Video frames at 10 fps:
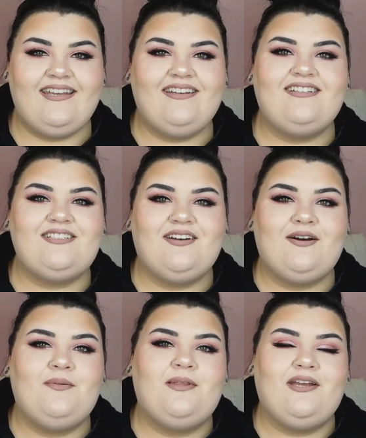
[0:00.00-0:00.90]
Also, I
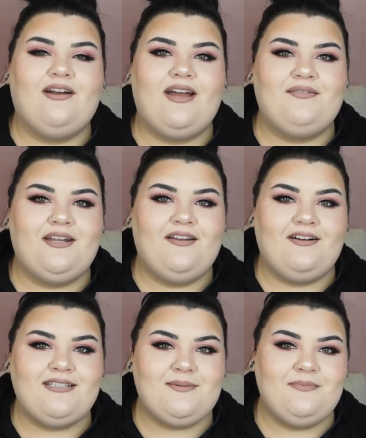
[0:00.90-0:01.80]
hope that you're having an
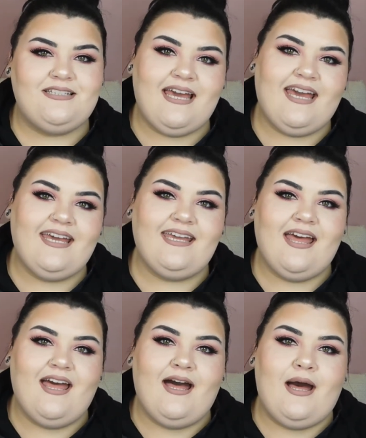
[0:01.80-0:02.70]
awesome day.
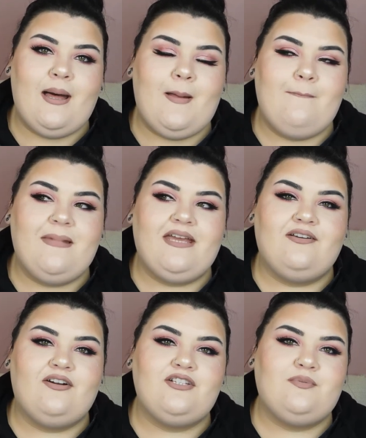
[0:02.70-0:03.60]
Um, me
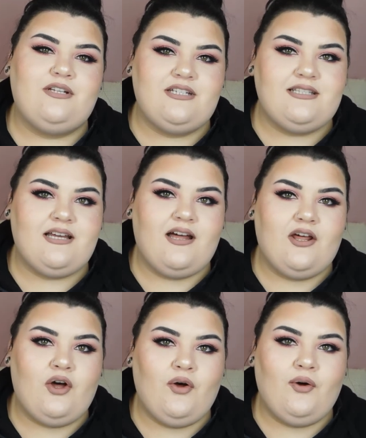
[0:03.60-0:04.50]
and Chris, we just got
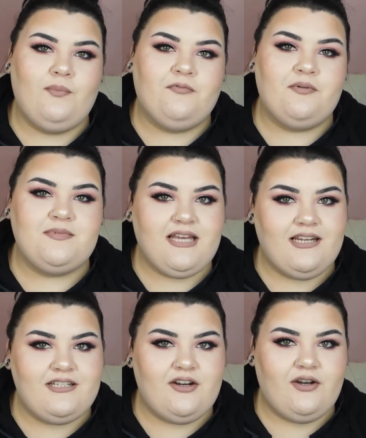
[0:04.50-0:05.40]
home from San
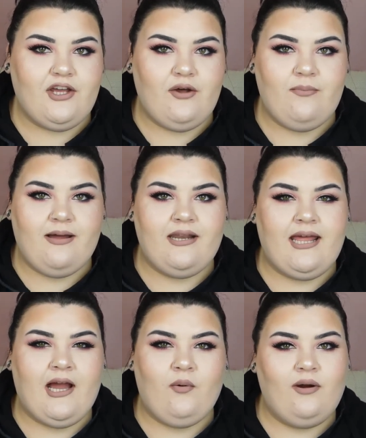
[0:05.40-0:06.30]
Antonio about an
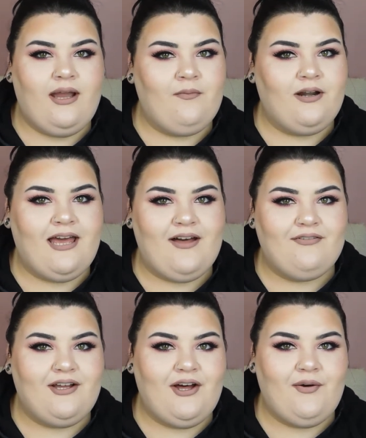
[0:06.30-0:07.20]
hour, hour and a half
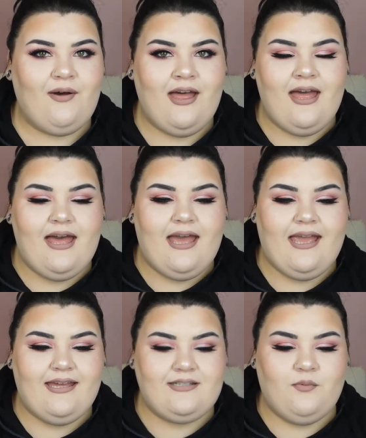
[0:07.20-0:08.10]
ago,
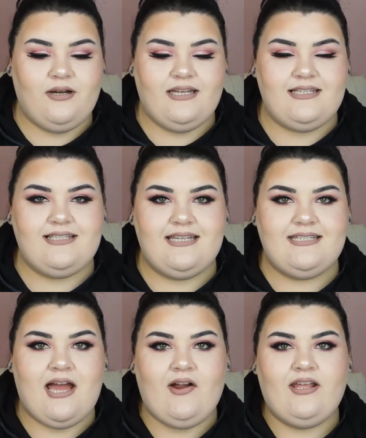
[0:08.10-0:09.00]
and I wanted to sit
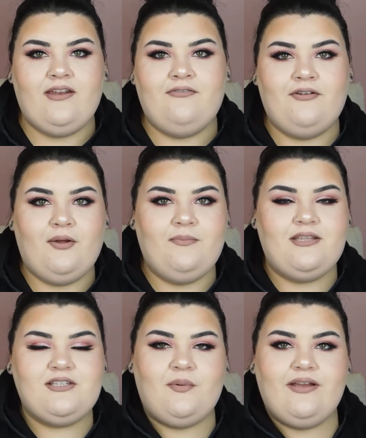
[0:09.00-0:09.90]
down and film
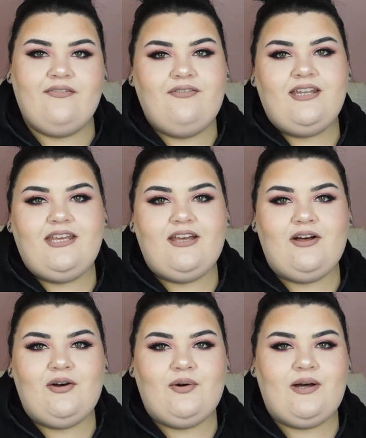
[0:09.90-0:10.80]
this quick
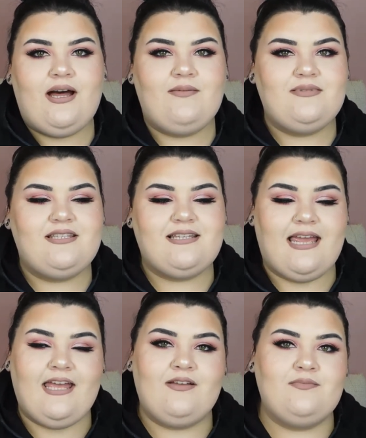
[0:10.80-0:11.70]
video um, since I
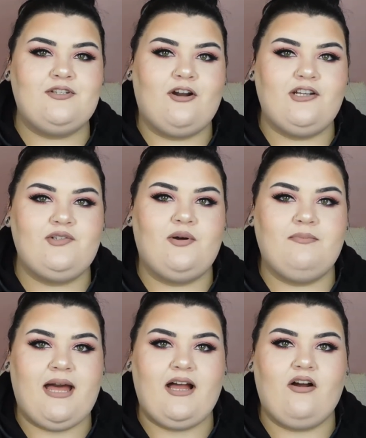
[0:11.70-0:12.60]
am starting to
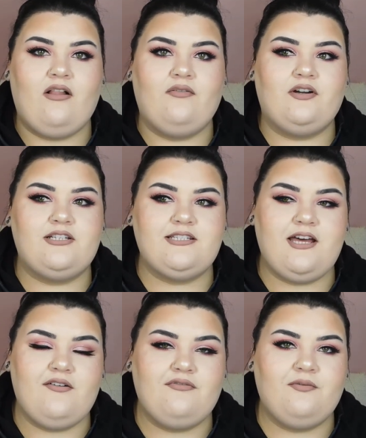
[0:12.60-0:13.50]
unpack all of our
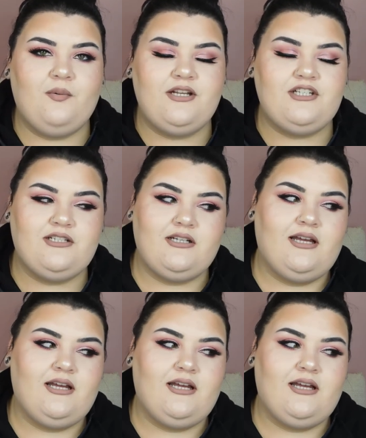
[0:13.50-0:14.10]
stuff, which